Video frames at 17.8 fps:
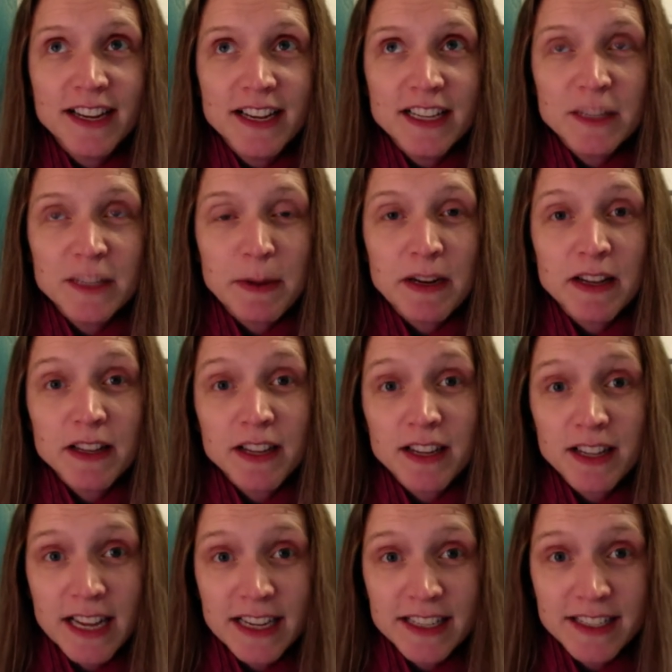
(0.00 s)
spend a
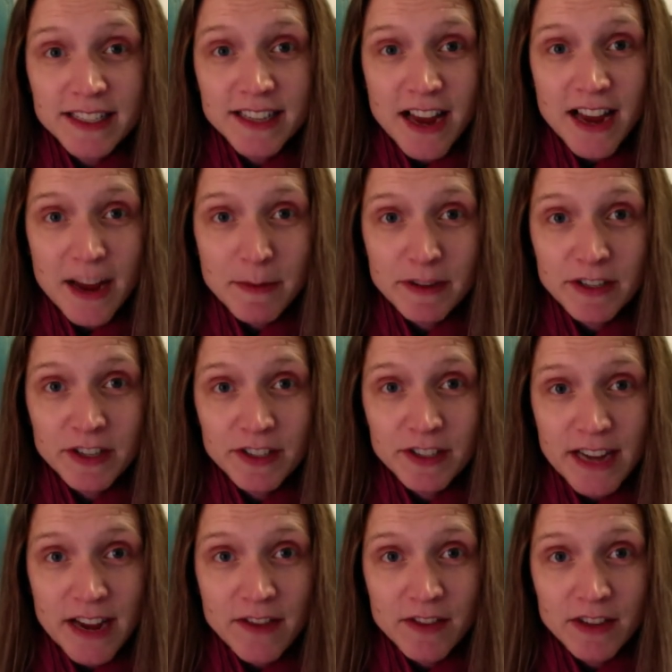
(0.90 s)
little less time and
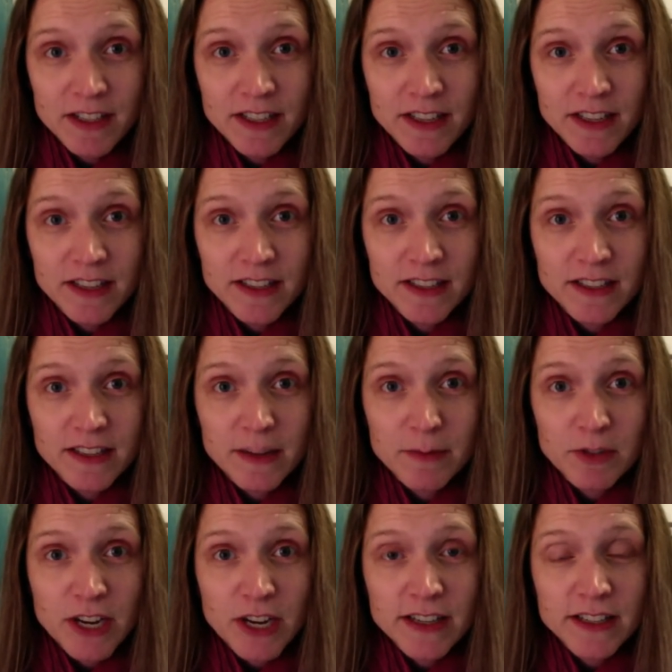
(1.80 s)
just dive into the
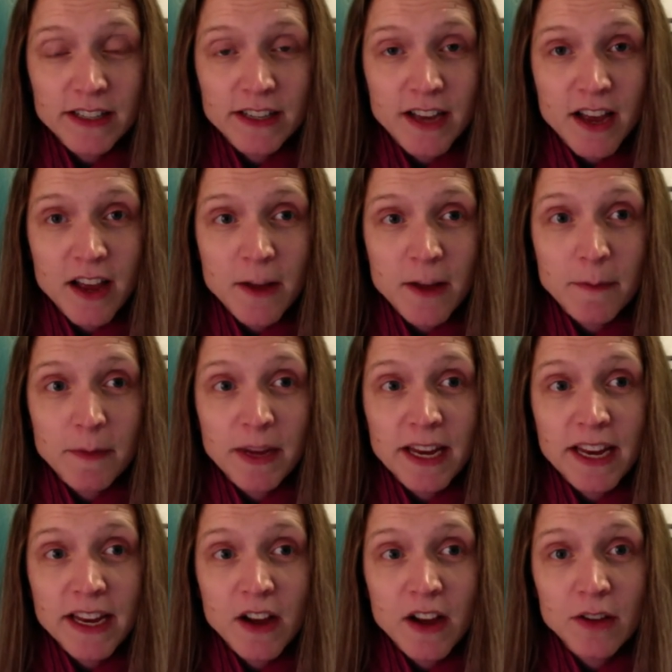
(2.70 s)
subject, um,
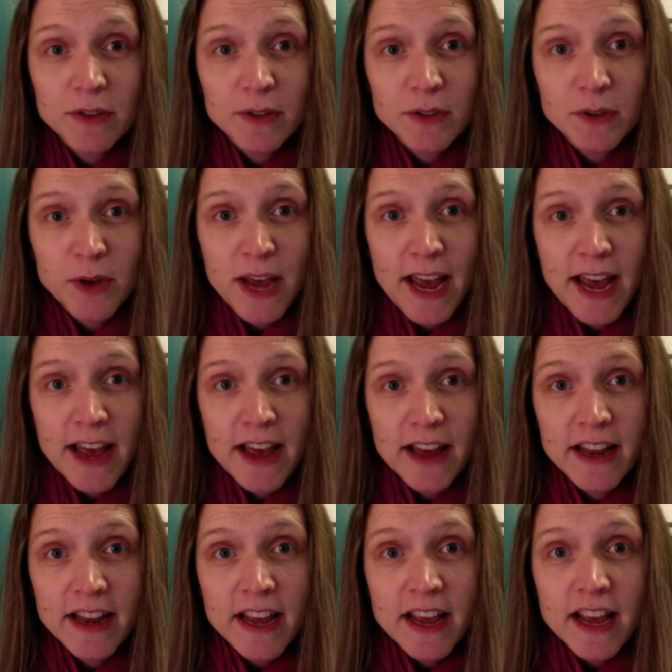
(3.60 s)
he also
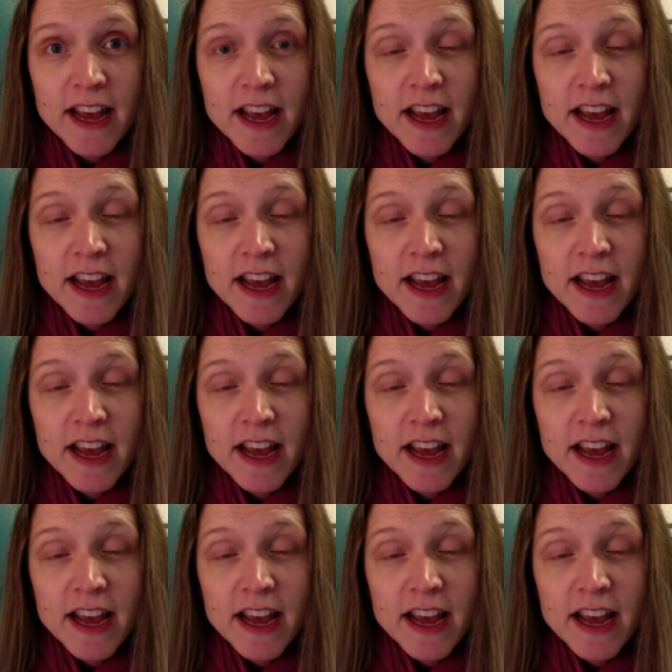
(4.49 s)
had